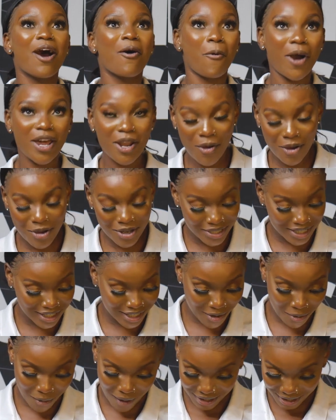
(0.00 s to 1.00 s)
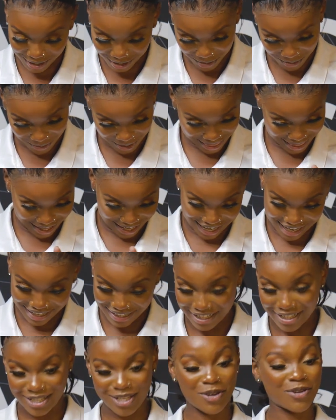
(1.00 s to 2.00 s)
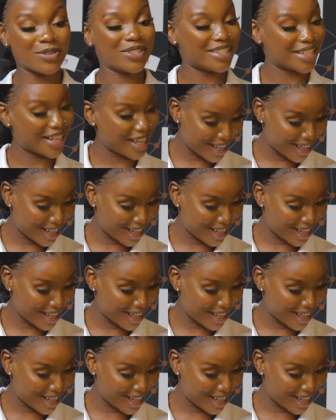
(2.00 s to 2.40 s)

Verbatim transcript: When I go 012 when the English goes